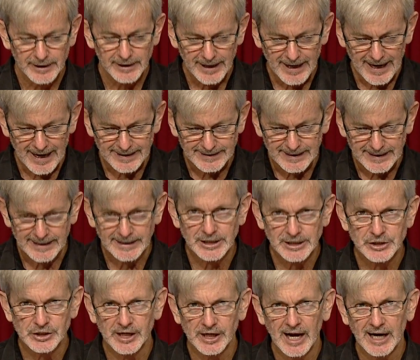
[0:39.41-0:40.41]
at an
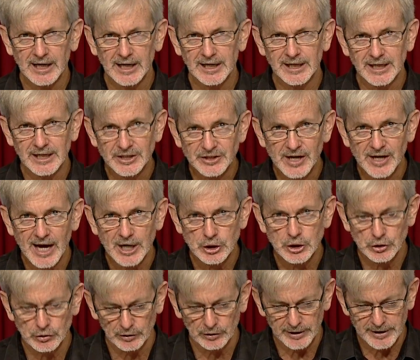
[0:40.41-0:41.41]

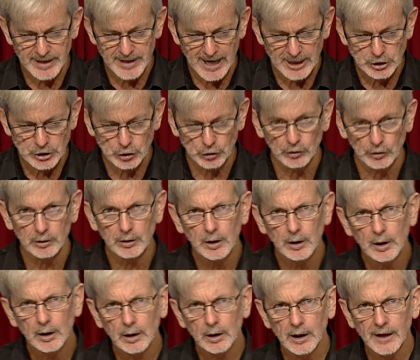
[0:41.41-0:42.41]
international and national
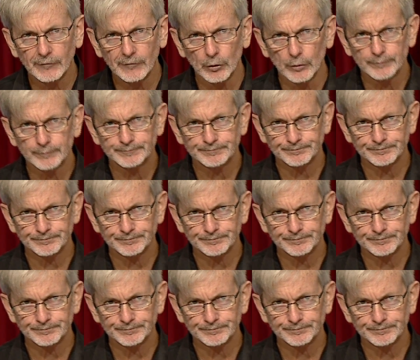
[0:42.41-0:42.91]
level.